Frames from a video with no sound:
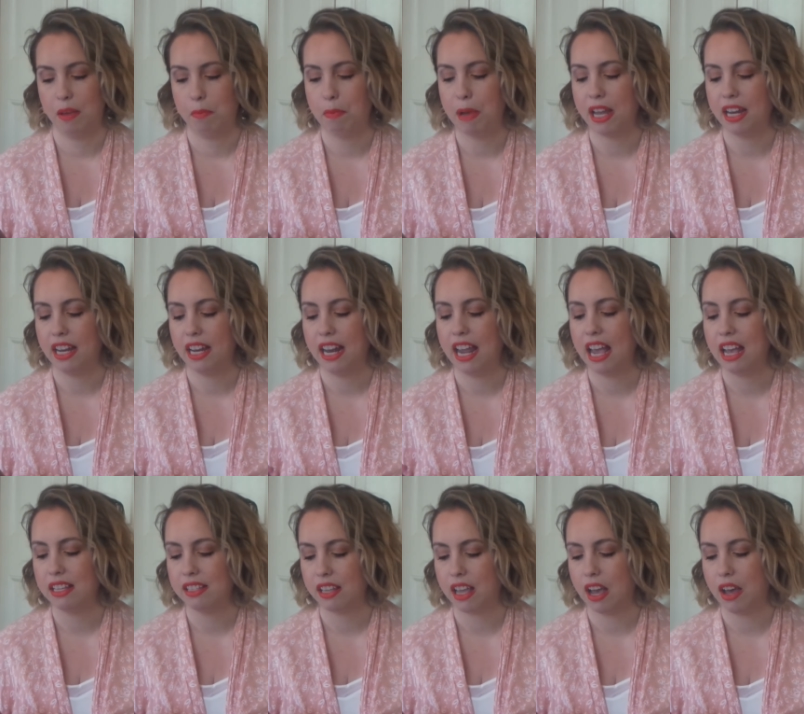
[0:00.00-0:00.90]
But it
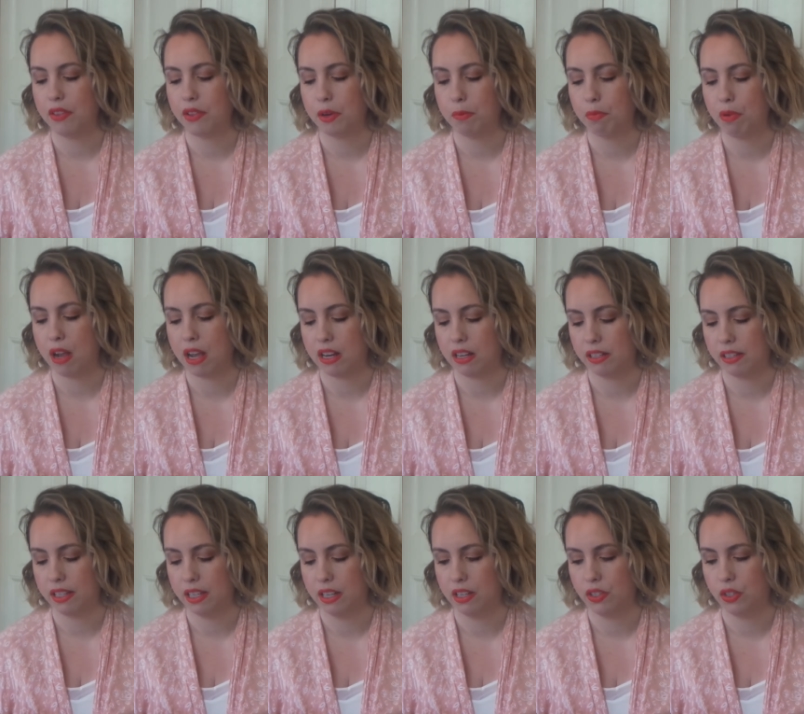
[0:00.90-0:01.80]
has other
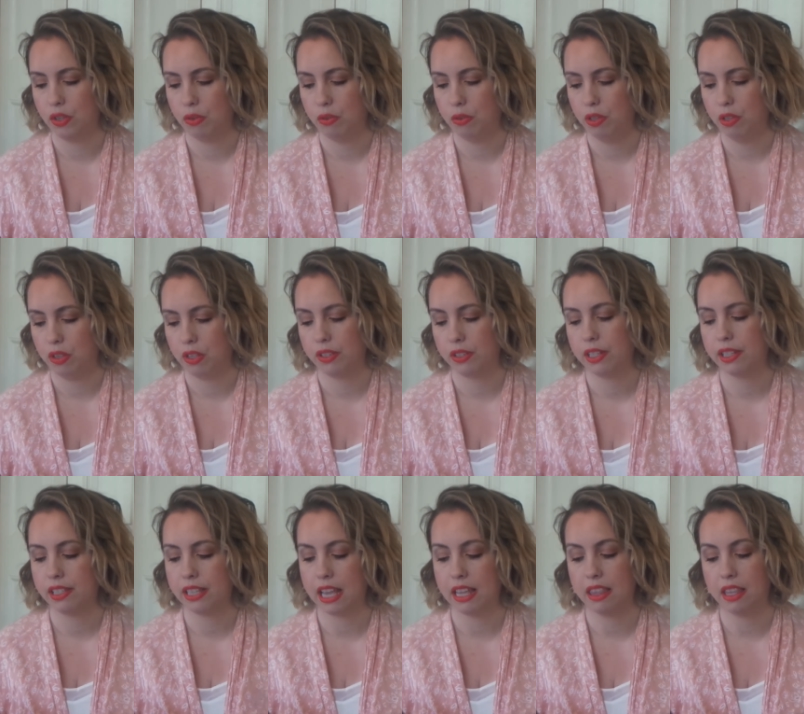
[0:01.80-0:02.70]
products in it too. There's a
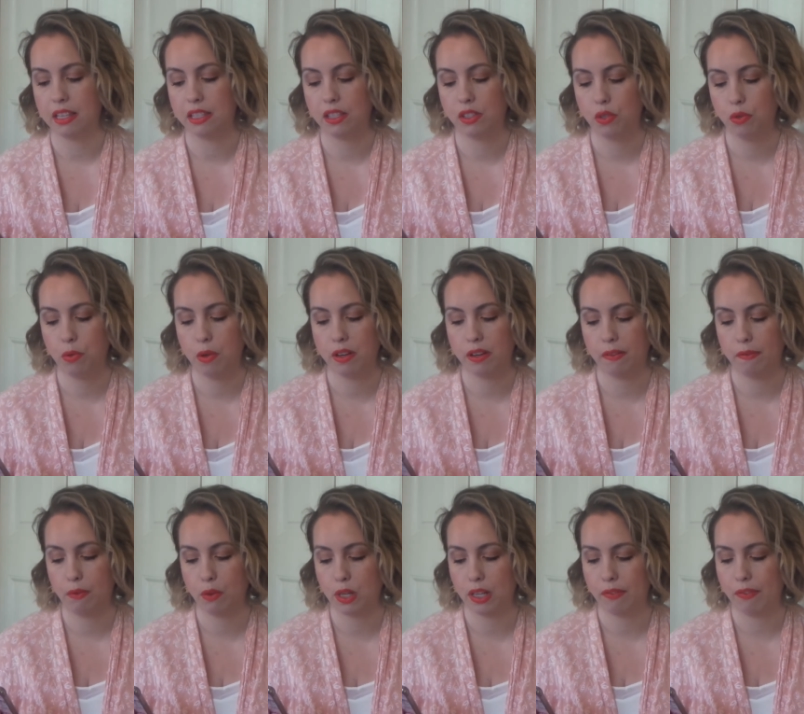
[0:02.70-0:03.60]
set that's
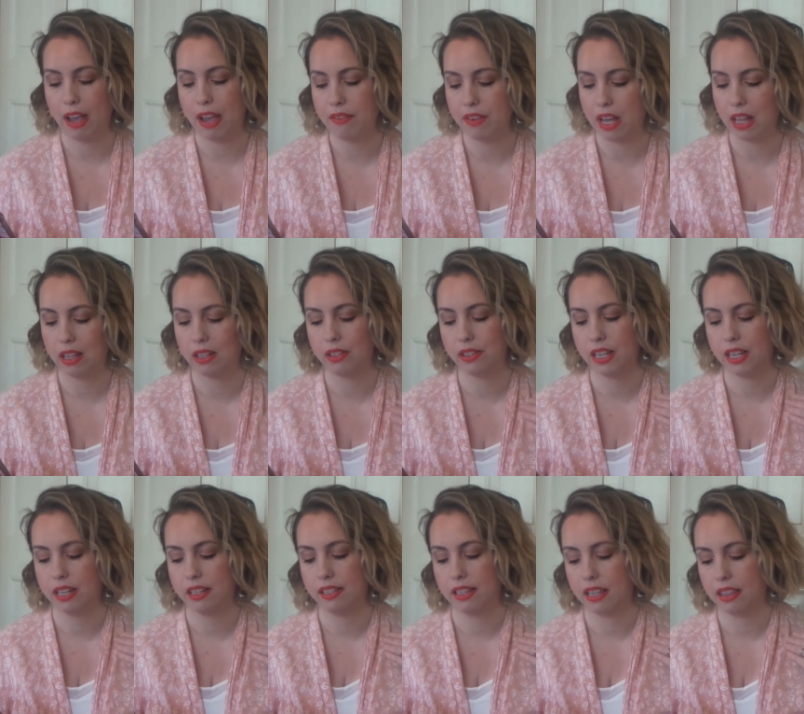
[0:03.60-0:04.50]
$245
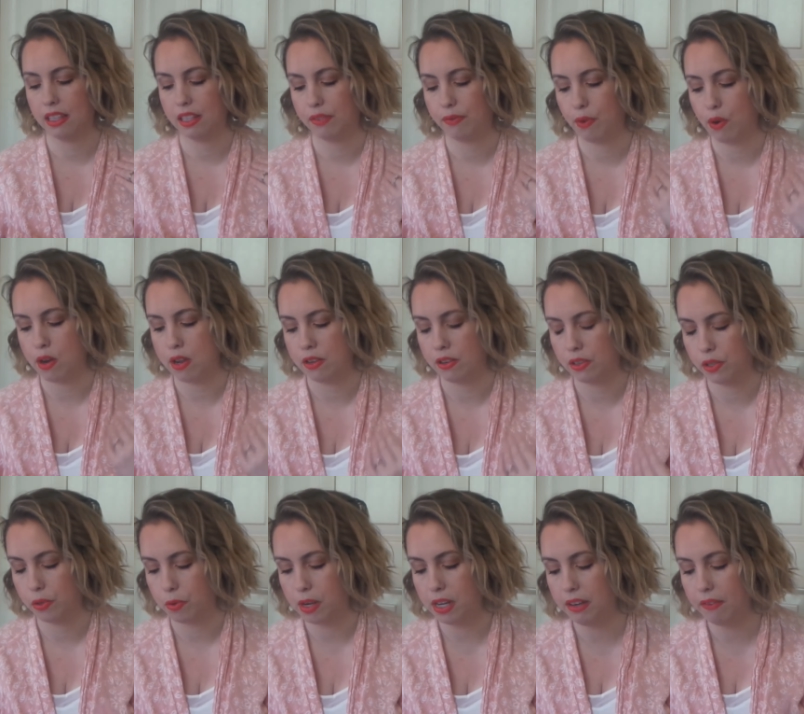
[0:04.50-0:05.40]
and a set that's
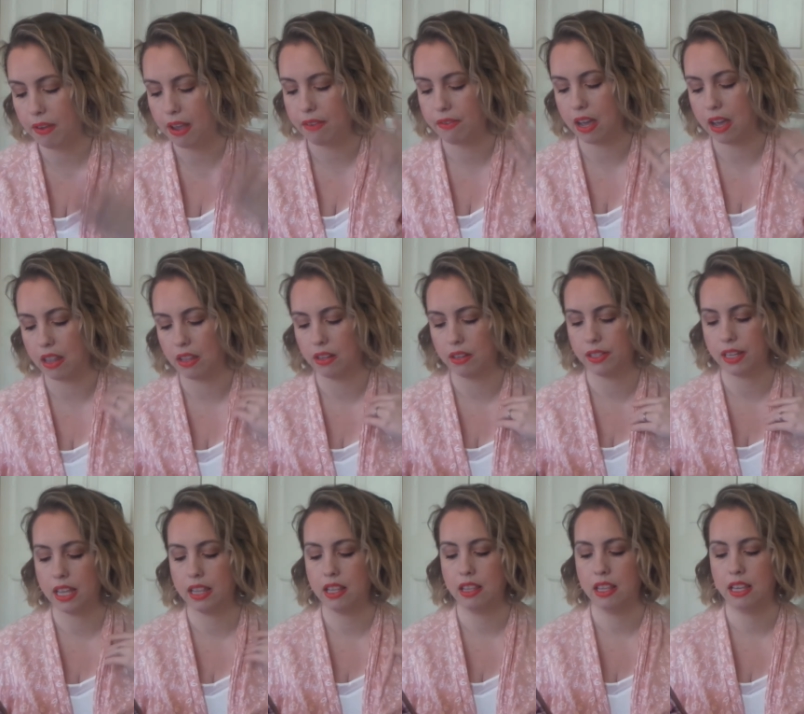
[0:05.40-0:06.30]
$425,
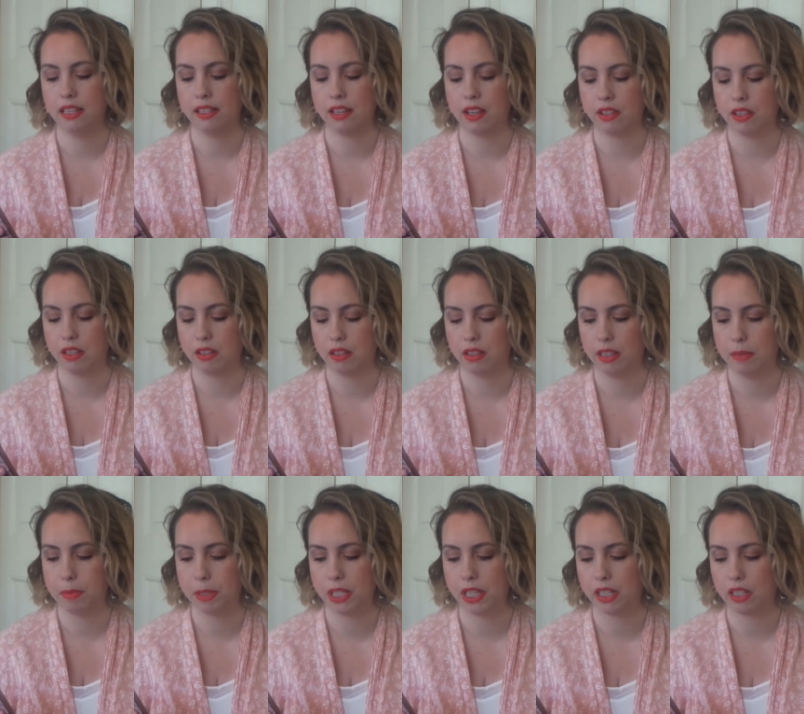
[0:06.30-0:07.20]
and then they sell the
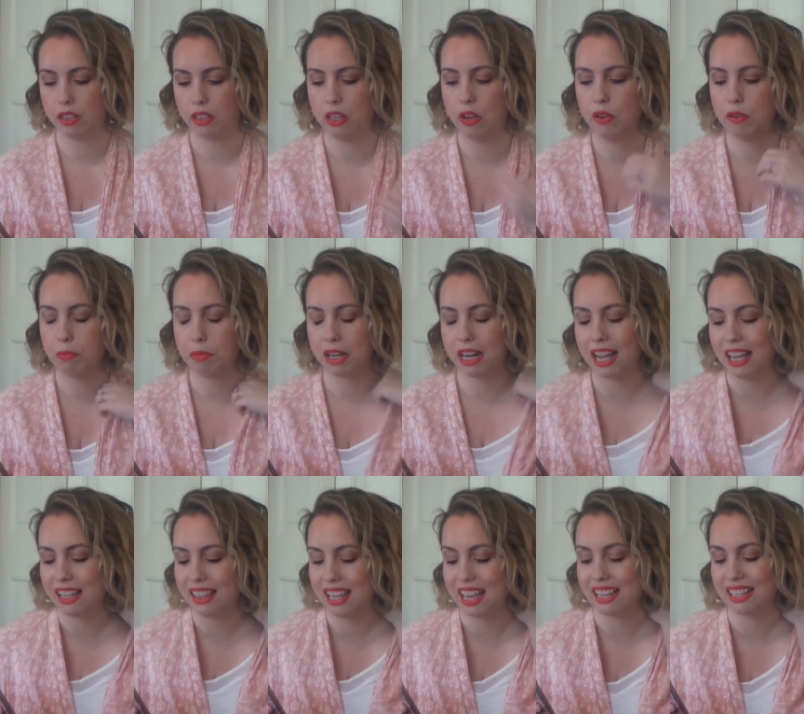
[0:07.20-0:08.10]
lipstick alone. But
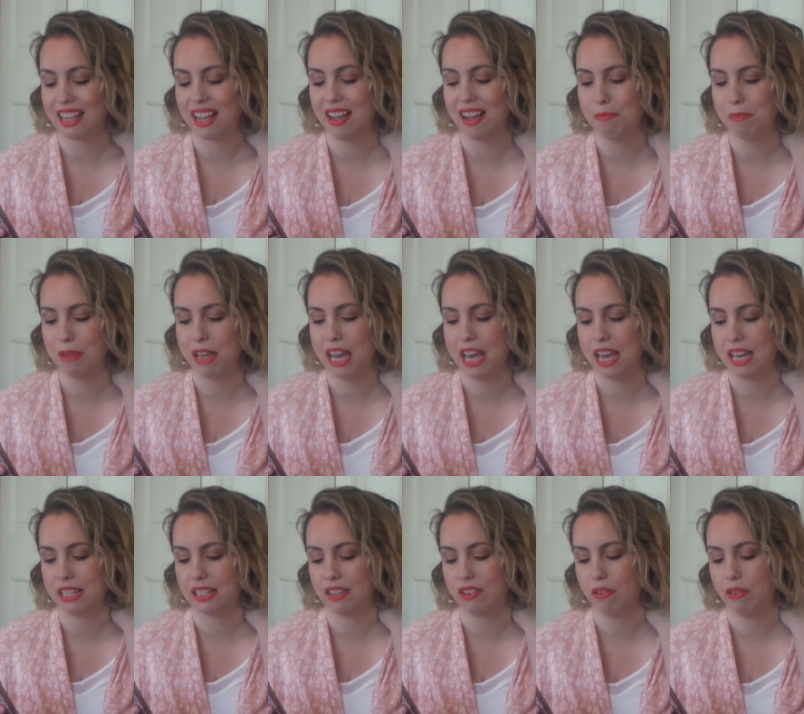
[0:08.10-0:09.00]
that
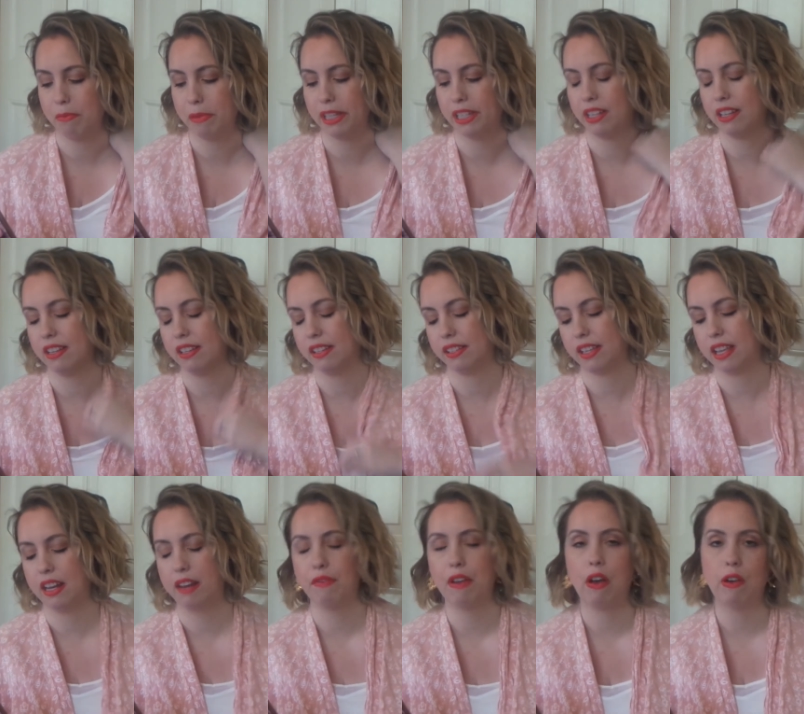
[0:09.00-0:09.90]
compact, oh my goodness.
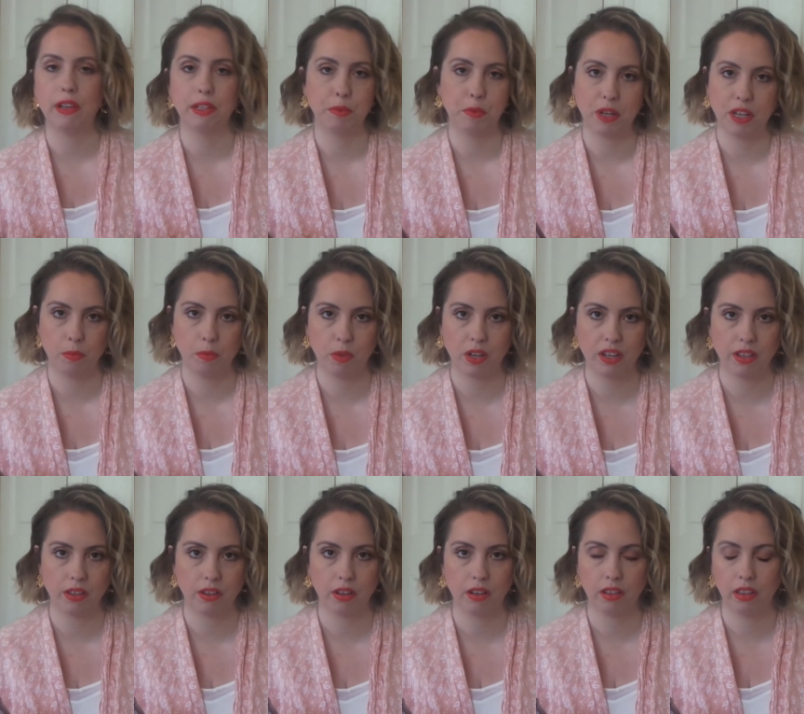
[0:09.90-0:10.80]
And I've always wanted one
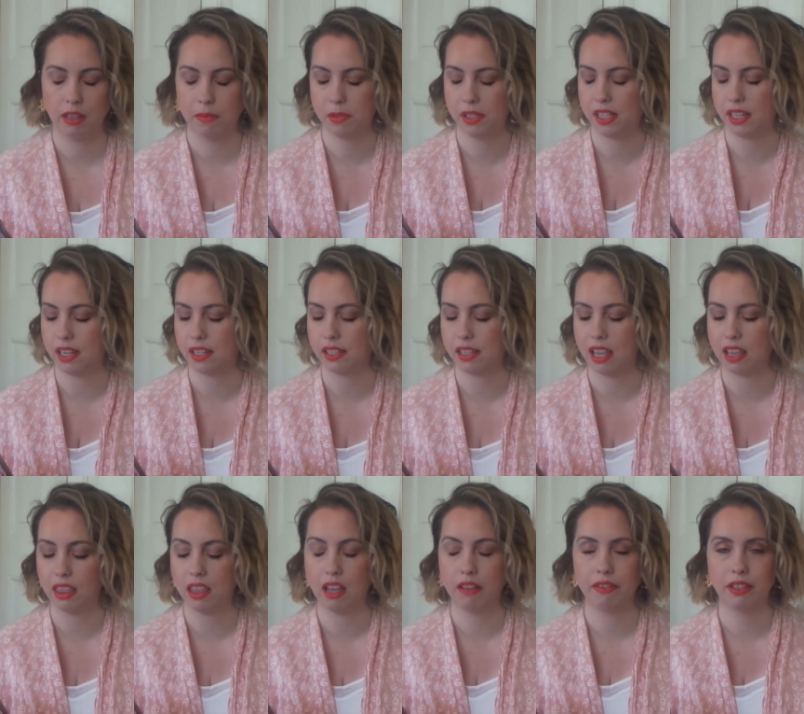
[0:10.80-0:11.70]
of their lipsticks. I
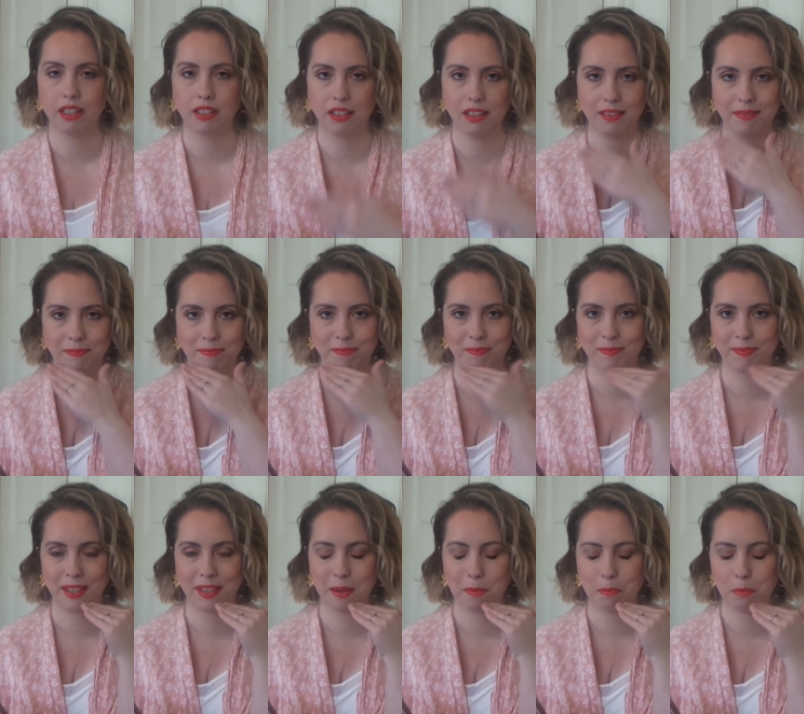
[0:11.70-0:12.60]
love a good
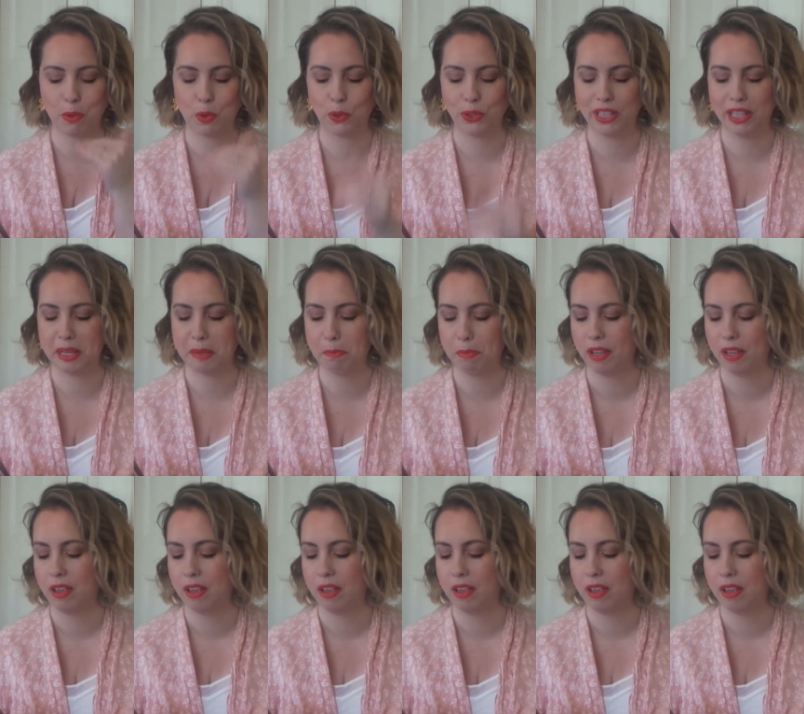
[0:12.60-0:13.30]
bold lip.